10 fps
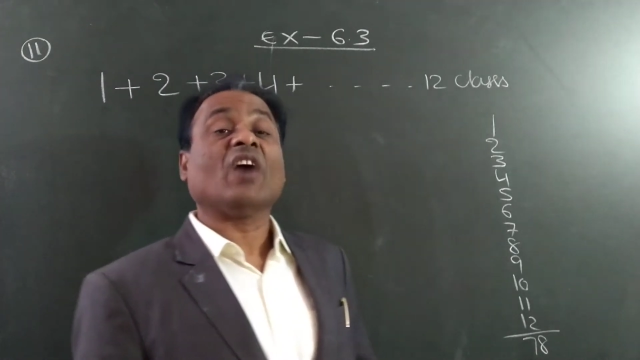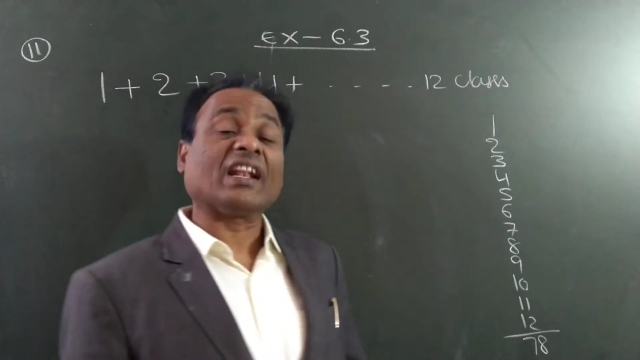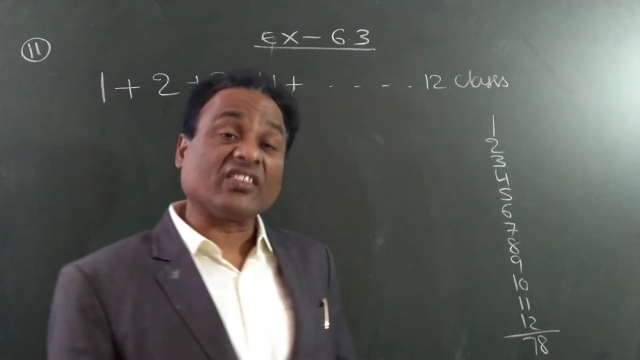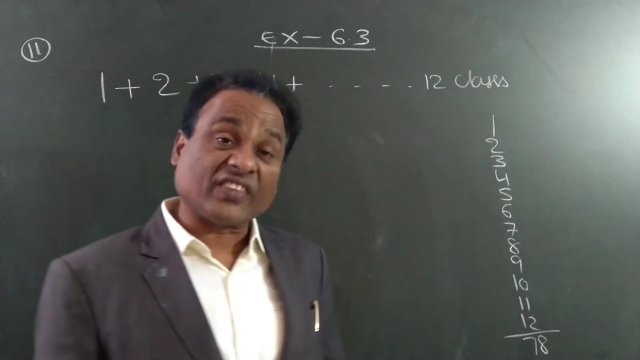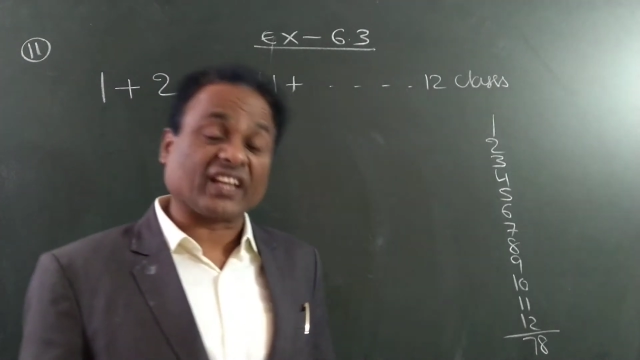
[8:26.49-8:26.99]

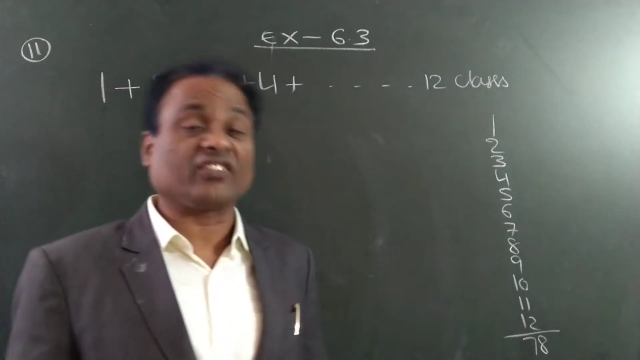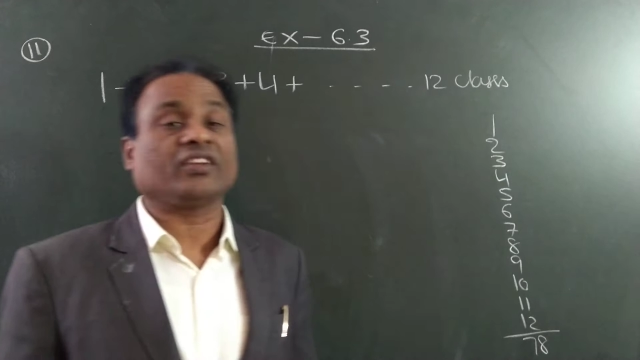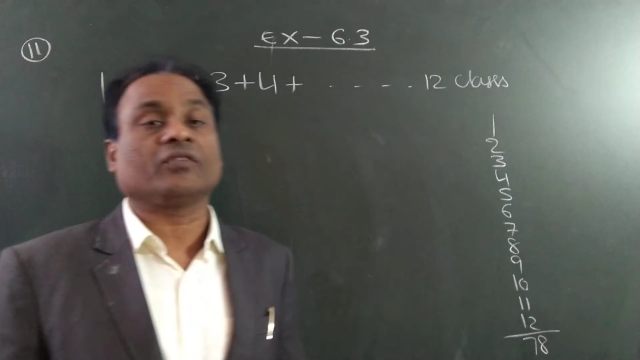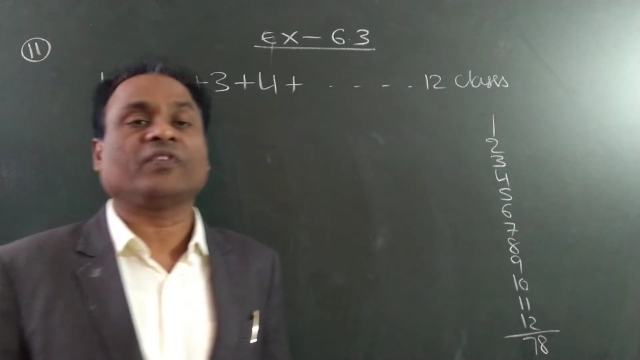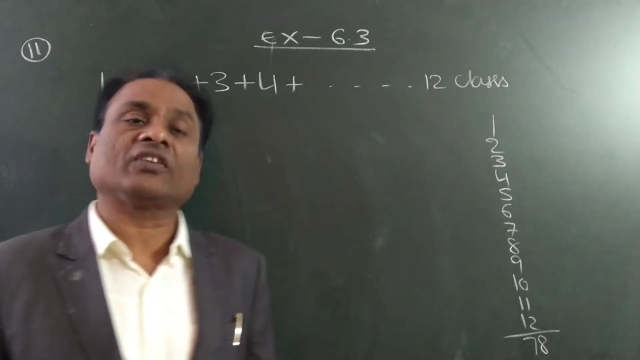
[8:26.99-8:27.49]
One
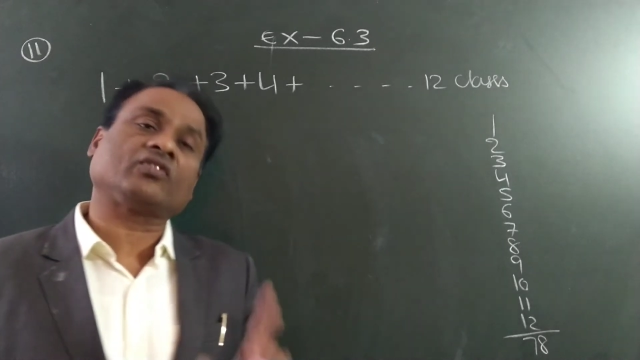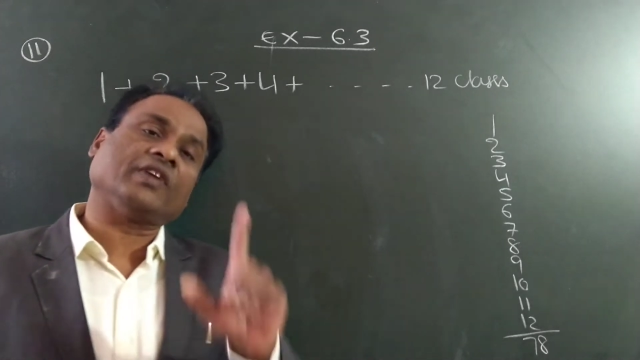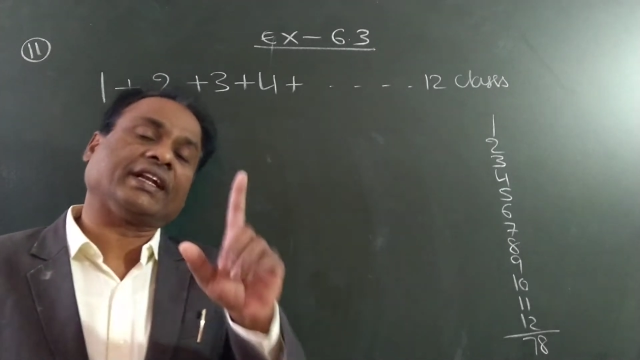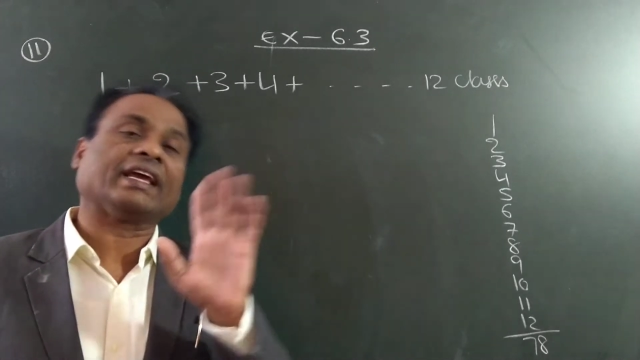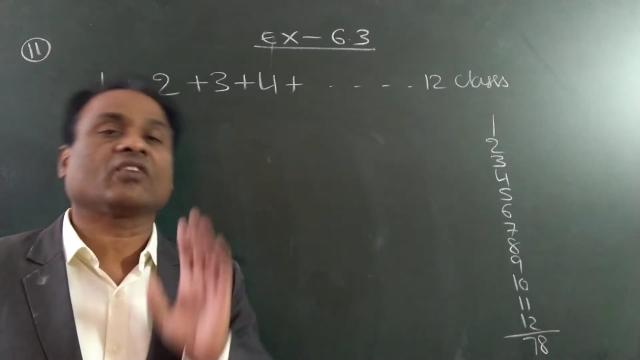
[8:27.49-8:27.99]
section. First we
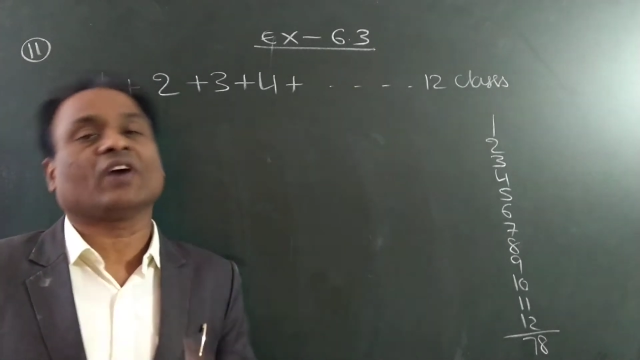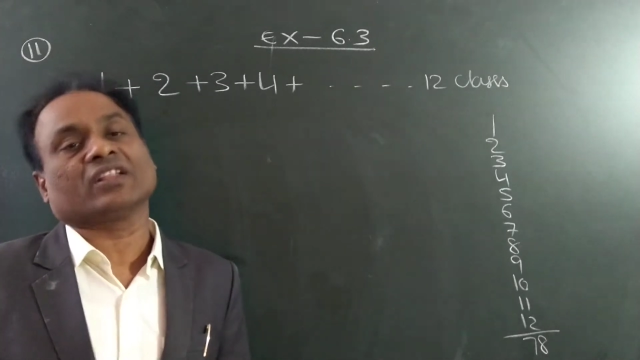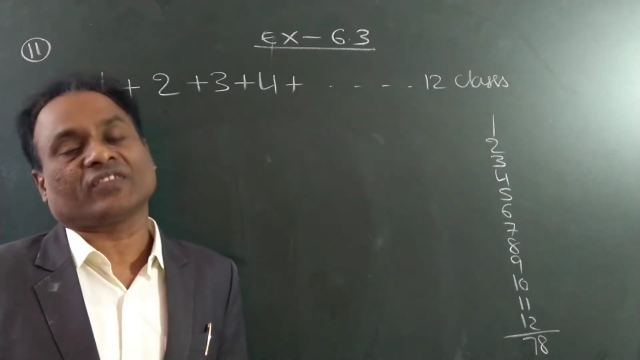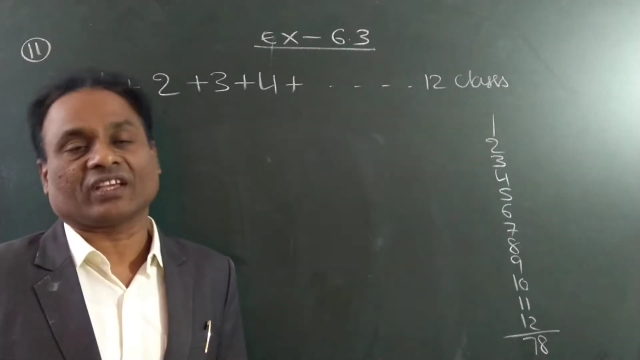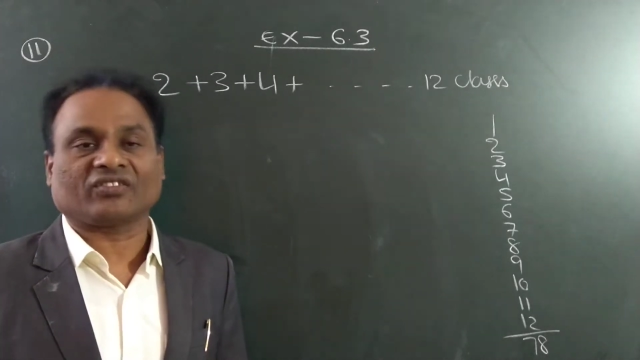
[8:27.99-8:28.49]
will take
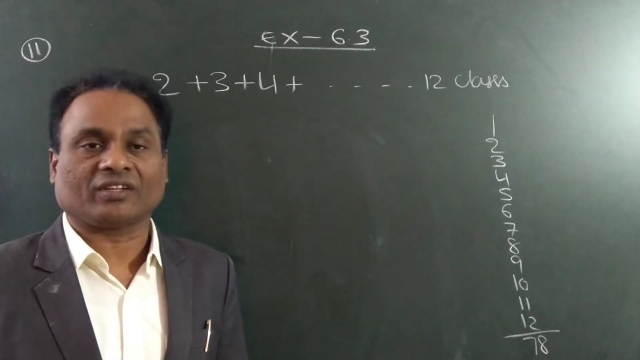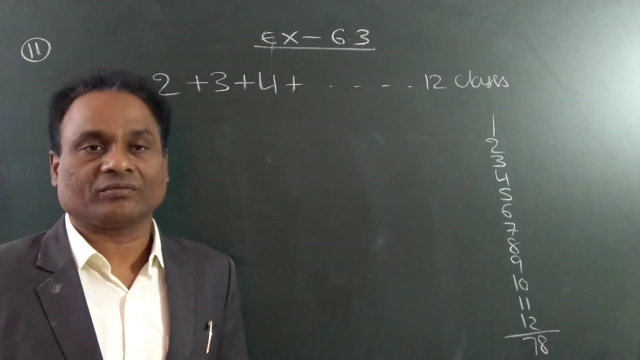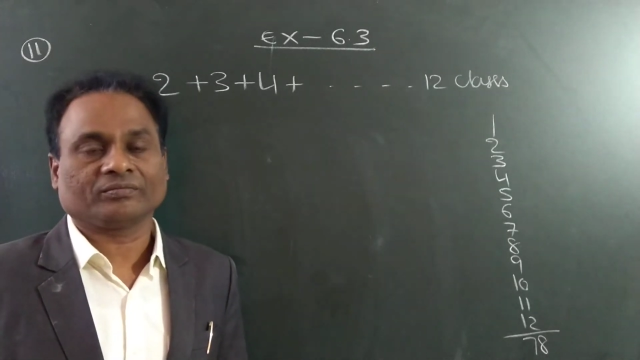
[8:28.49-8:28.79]
one section.